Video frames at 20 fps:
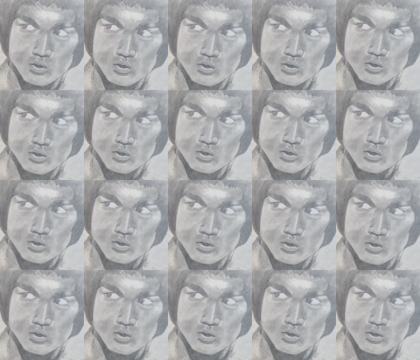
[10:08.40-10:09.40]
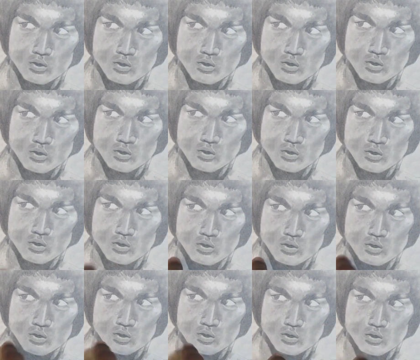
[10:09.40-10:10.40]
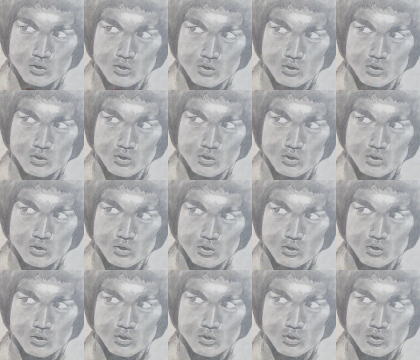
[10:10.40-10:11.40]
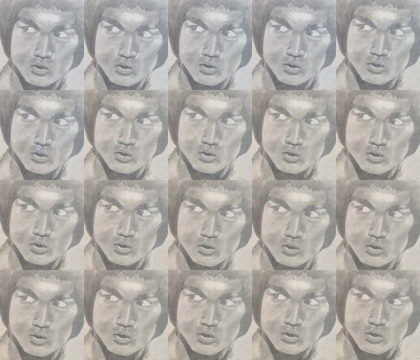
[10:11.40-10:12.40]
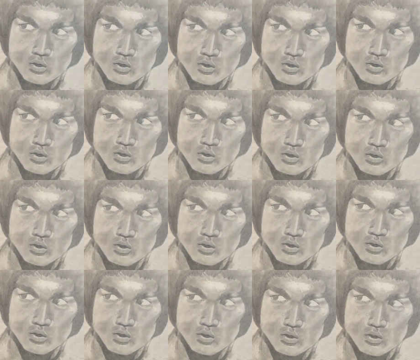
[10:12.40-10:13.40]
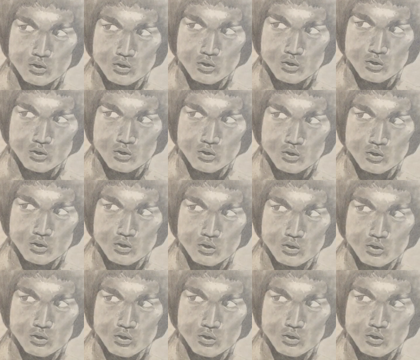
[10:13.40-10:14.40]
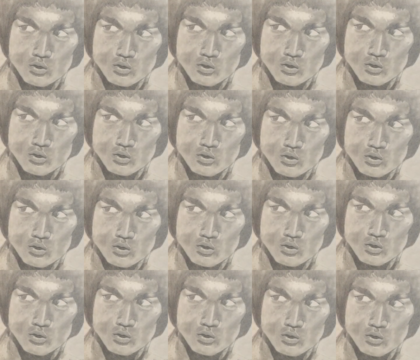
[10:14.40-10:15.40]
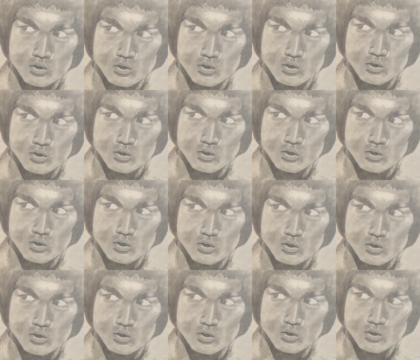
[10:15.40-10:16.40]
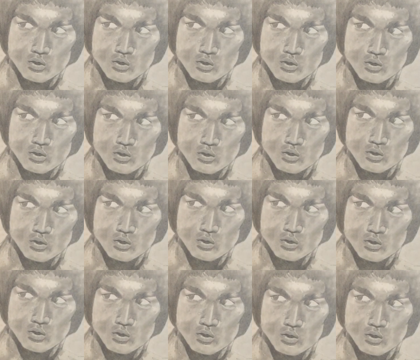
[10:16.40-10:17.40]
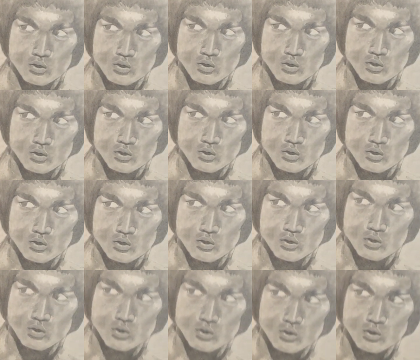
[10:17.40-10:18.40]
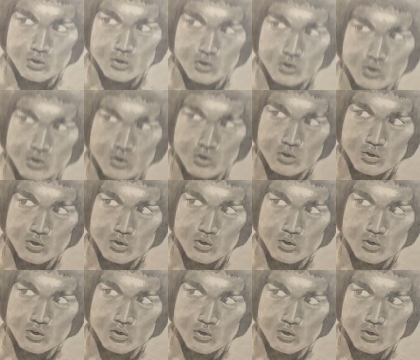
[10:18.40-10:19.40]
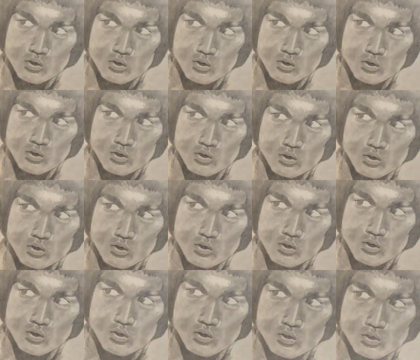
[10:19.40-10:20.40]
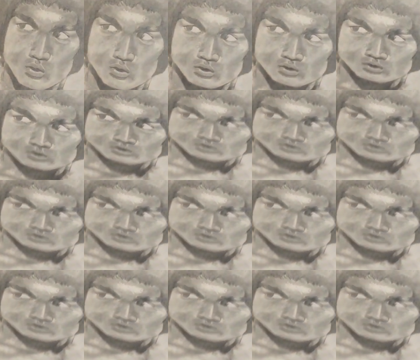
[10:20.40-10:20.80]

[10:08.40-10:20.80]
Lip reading: white beads of sweat dripping down his skin, and it gives it a really cool look. So I was really happy with how this turned out. And again, this was in 2015, so